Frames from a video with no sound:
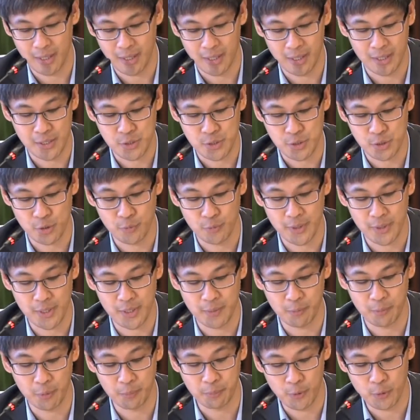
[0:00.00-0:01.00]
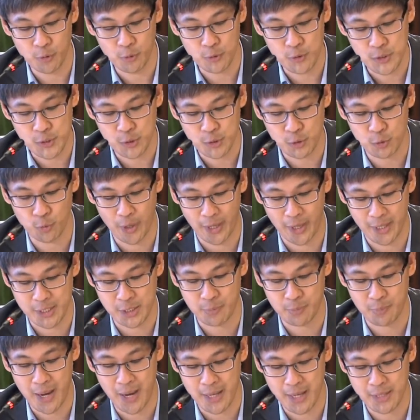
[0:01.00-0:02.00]
so we propose to
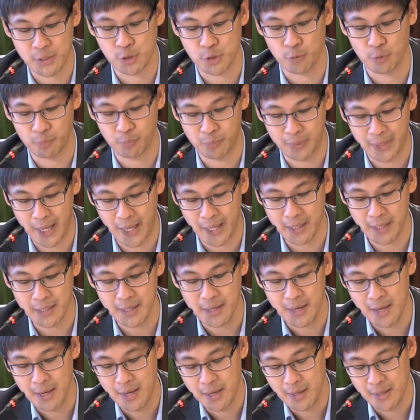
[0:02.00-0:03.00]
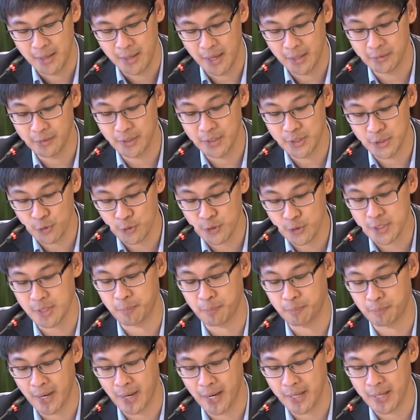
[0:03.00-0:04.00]
expand supply and reduce the
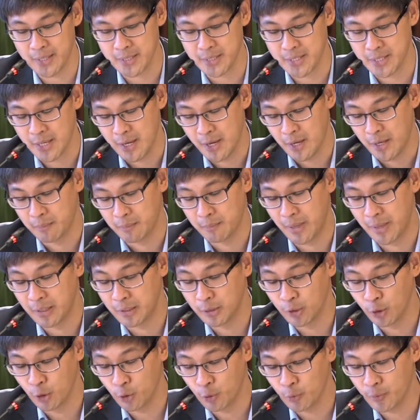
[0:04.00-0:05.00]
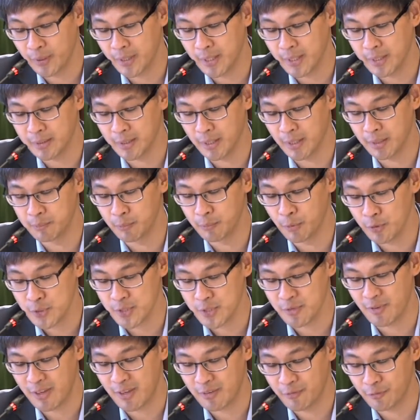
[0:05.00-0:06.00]
price by lowering the most
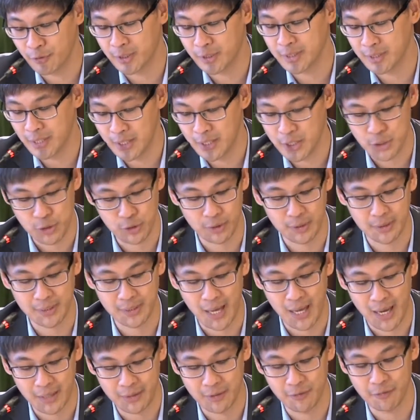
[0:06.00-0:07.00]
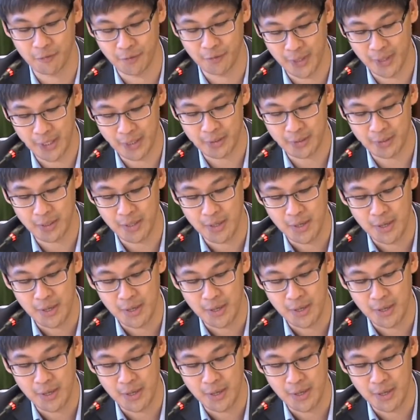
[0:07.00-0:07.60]
favored nation tariff rate